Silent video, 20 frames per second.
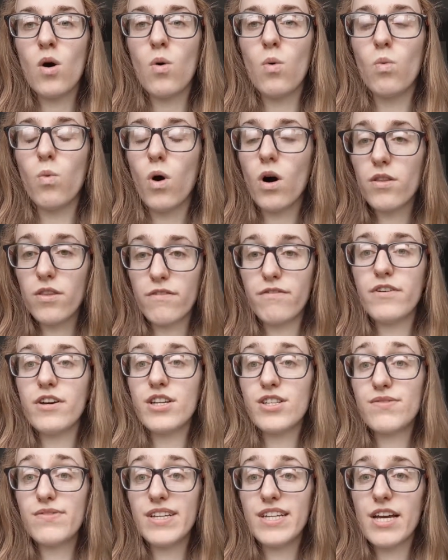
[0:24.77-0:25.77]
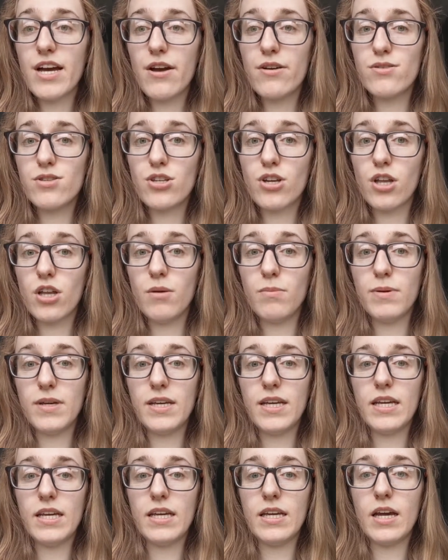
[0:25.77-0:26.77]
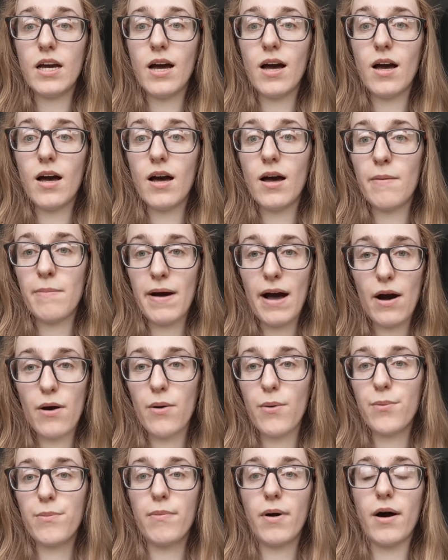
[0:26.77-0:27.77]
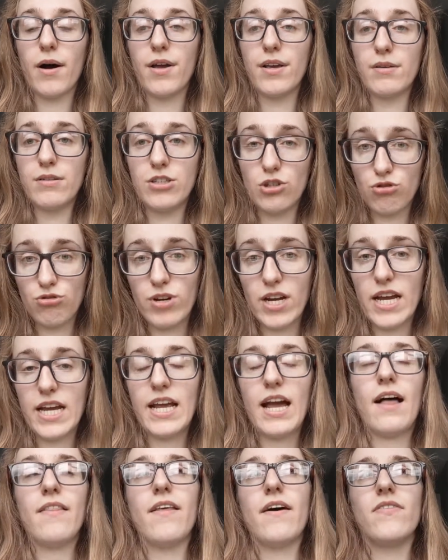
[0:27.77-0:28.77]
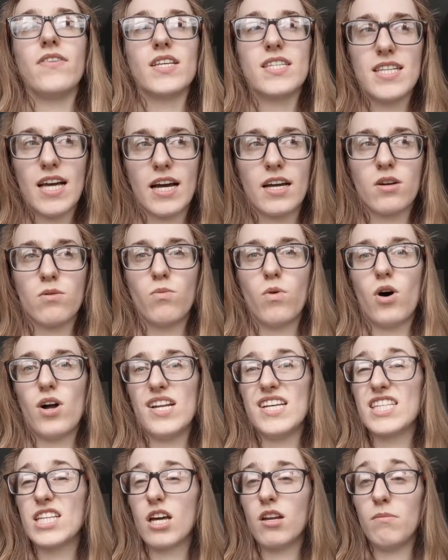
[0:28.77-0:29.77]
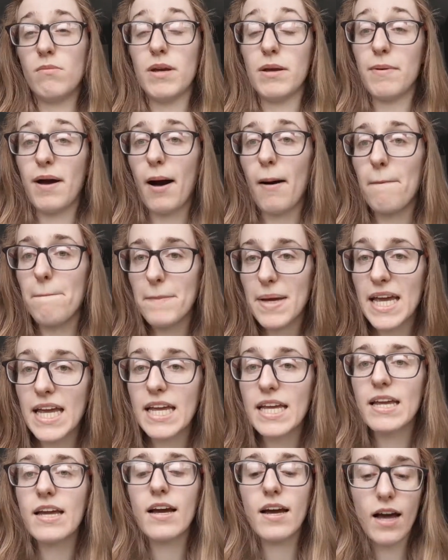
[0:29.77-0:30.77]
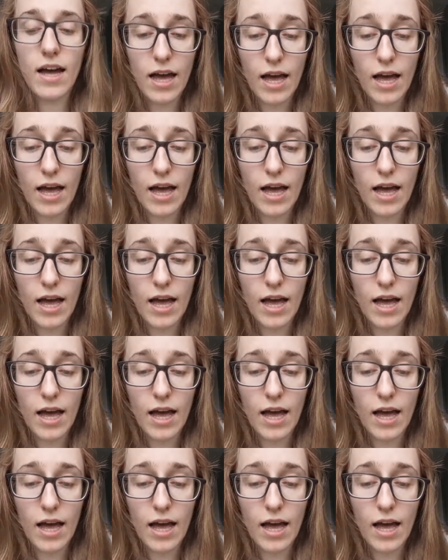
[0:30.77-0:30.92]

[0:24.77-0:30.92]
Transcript: What the first video is going to be about my degree, and then the second one is going to be about me.